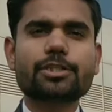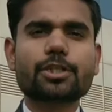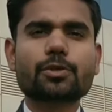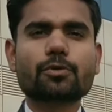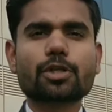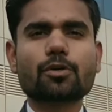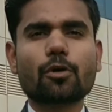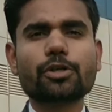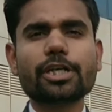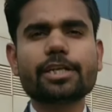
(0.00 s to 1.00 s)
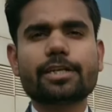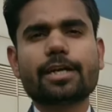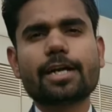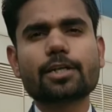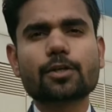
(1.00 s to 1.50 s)
the total quantity
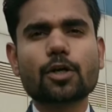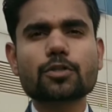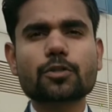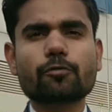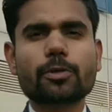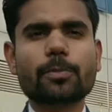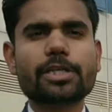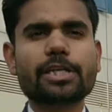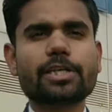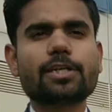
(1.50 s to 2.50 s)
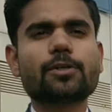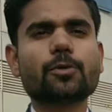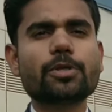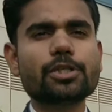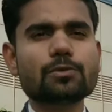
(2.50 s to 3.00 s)
and the cost of the material to
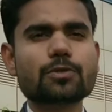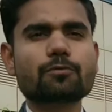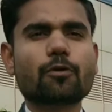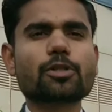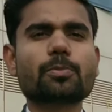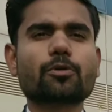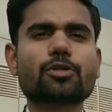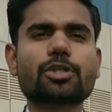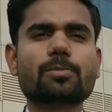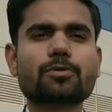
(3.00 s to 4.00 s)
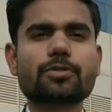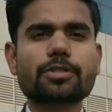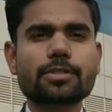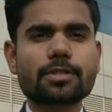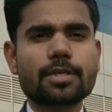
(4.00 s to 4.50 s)
be used for the production process.